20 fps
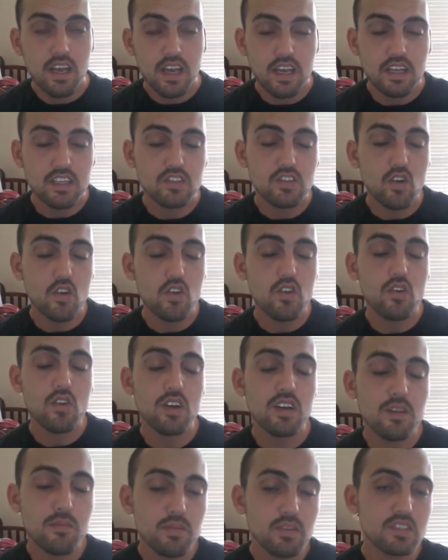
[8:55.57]
And so you're
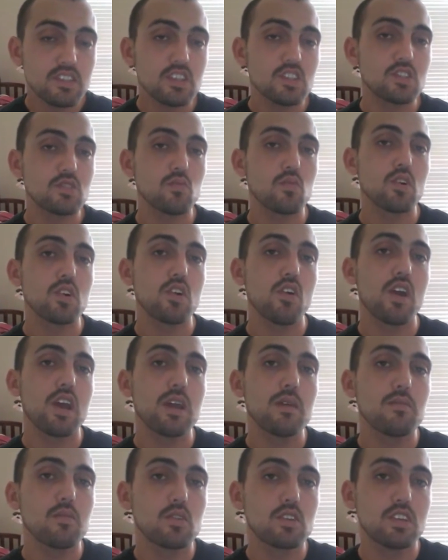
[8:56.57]
in a position where you're
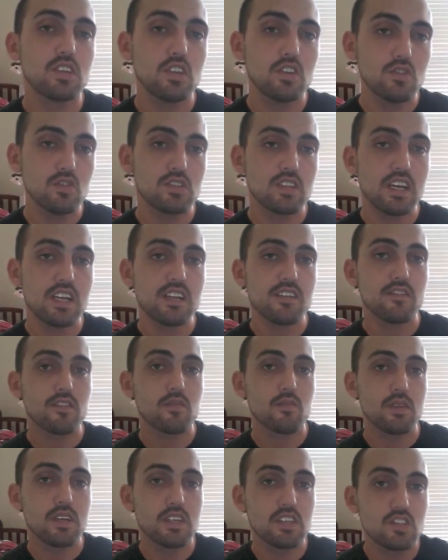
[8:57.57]
able to use that
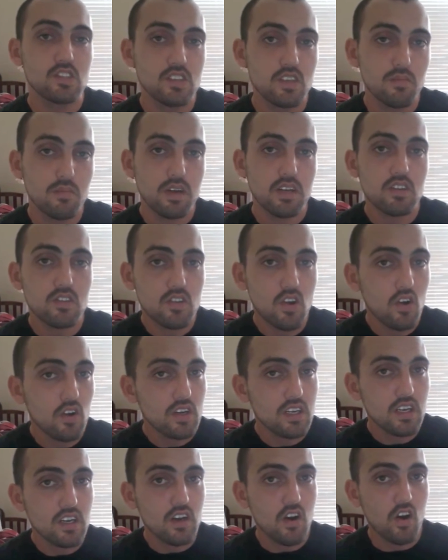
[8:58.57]
information to better
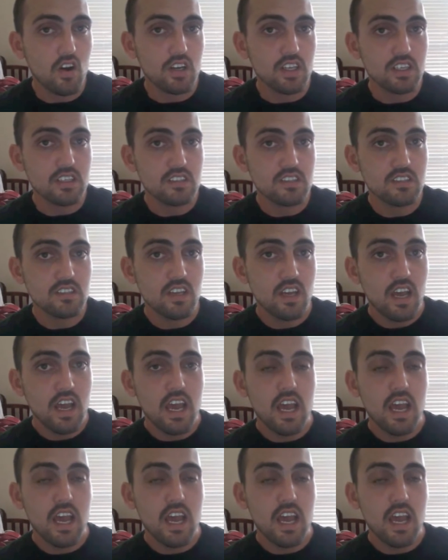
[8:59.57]
target an audience